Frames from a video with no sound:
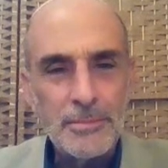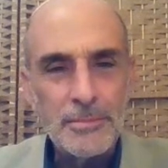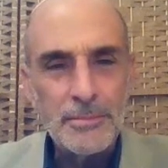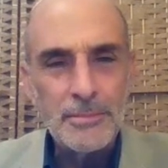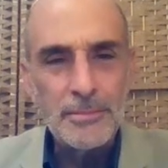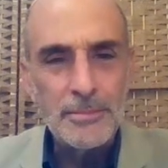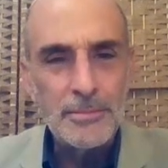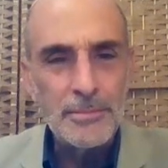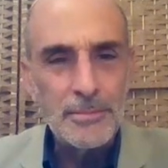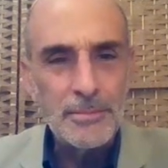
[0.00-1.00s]

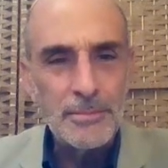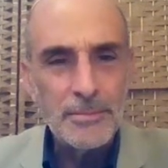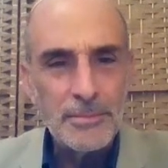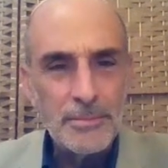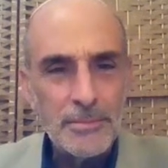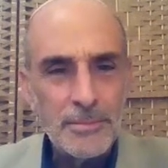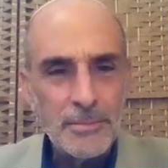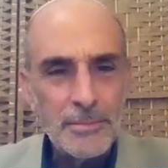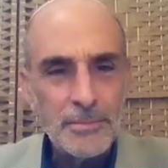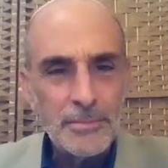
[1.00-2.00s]

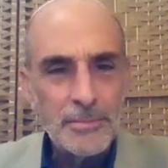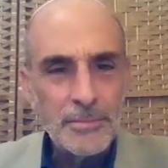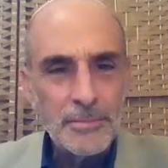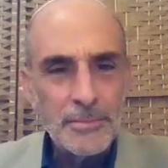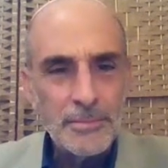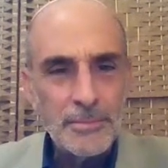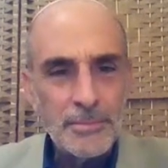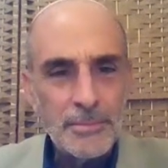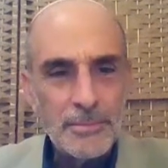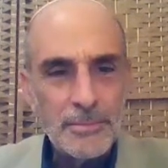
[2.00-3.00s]
This person isn't speaking.